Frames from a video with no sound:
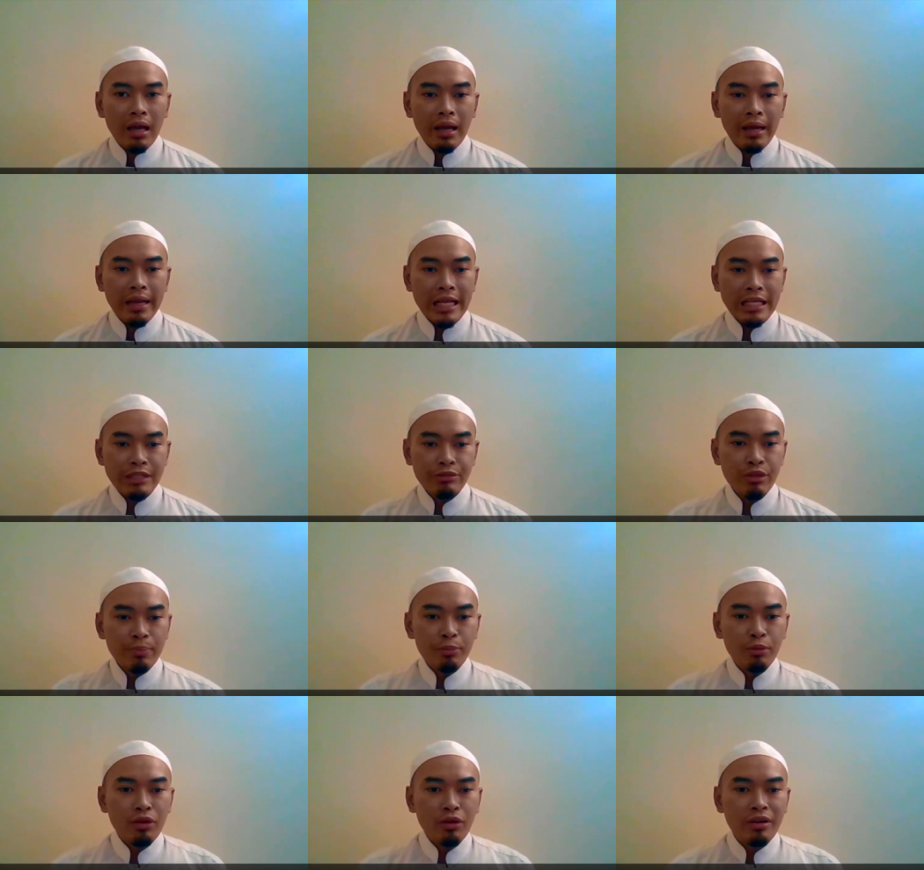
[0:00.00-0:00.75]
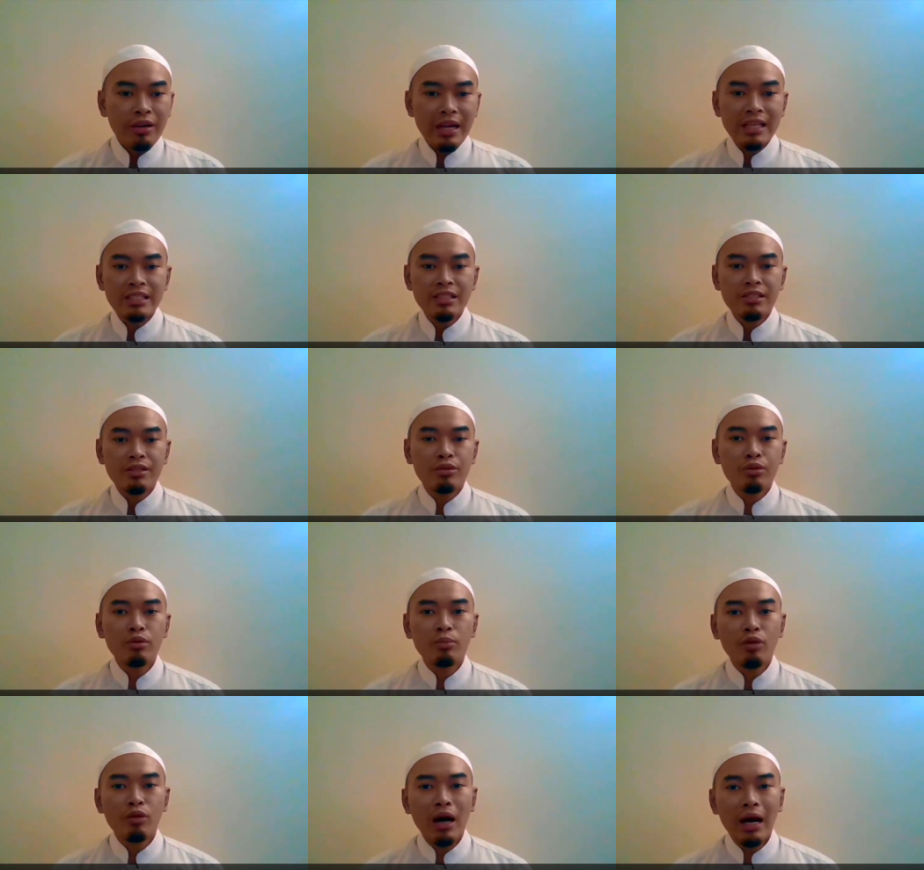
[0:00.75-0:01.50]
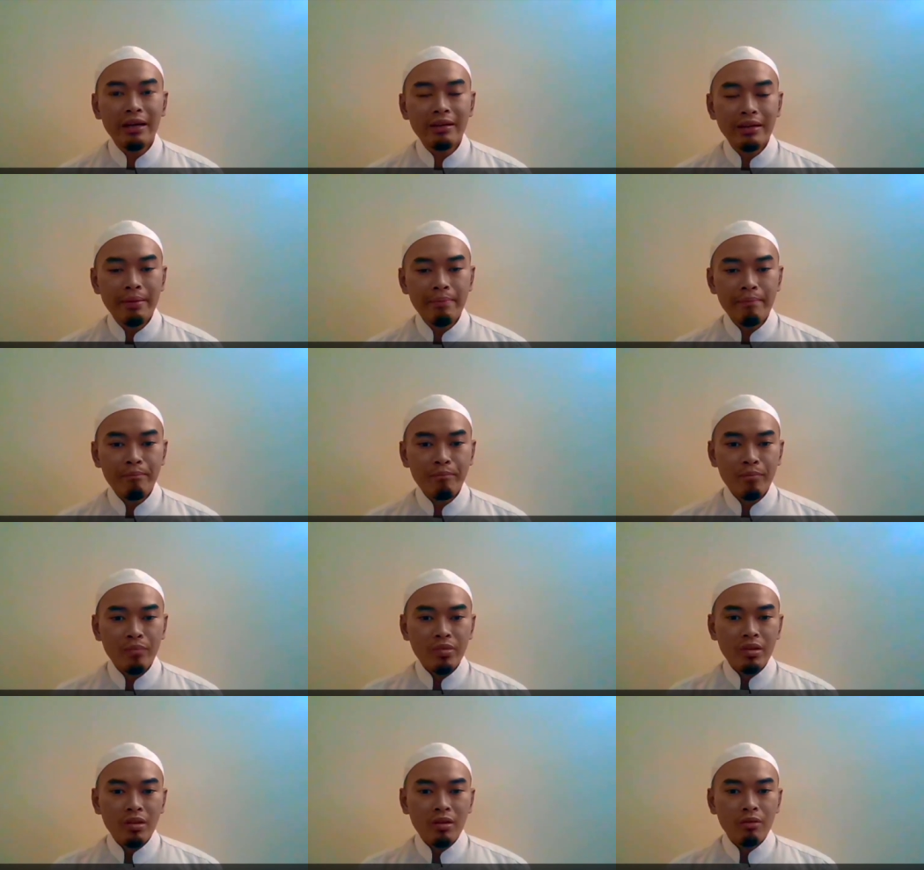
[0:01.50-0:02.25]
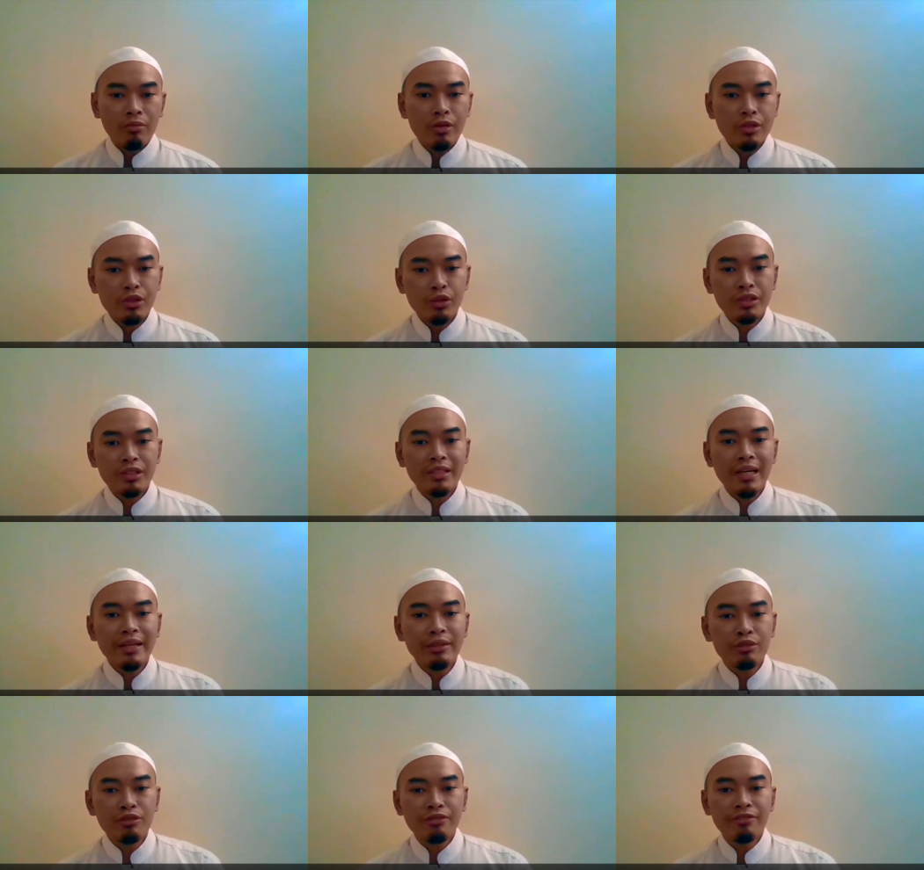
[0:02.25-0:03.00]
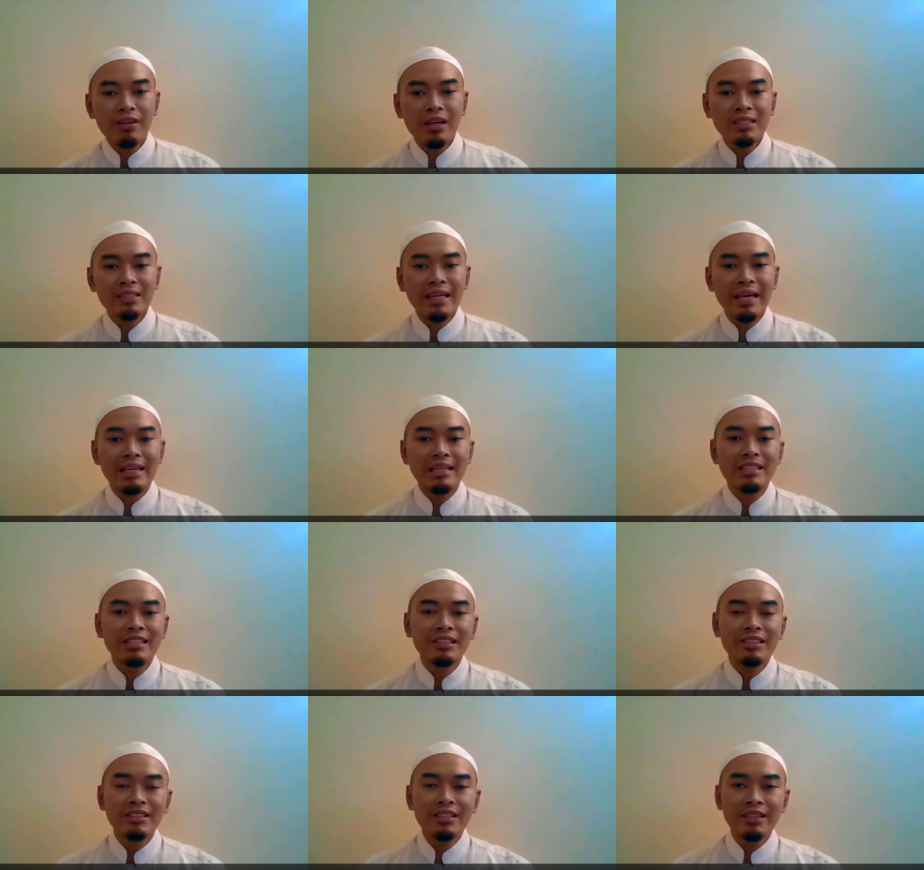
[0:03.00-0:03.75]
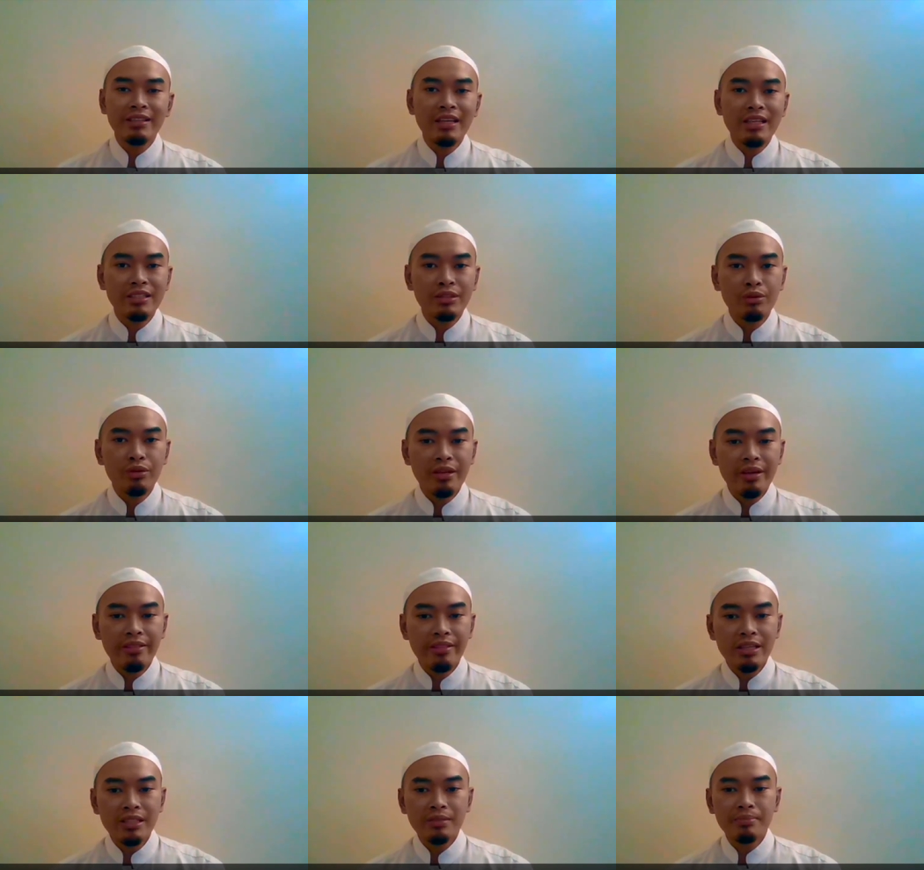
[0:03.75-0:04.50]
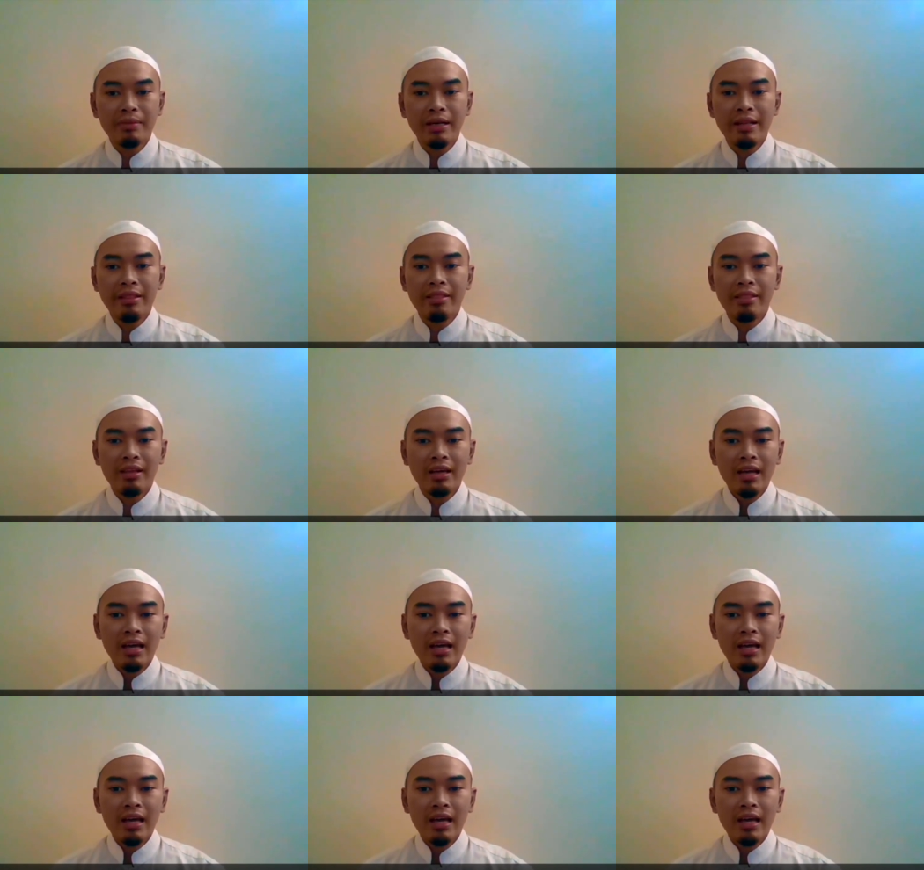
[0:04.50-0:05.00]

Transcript: And as we progress through Muharram, we should try to fast at least 3 days during this month,